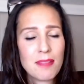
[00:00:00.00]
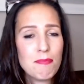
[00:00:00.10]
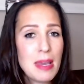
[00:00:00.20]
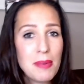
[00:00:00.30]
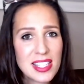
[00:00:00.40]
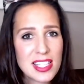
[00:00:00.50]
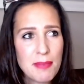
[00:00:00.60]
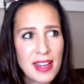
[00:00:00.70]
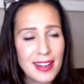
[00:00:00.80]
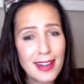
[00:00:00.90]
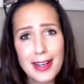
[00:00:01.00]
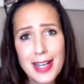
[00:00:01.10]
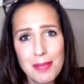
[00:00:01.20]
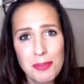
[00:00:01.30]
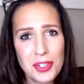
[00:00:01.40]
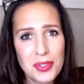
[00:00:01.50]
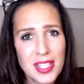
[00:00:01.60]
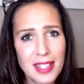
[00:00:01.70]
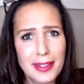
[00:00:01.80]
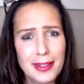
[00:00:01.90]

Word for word: Maybe it's the men I'm choosing.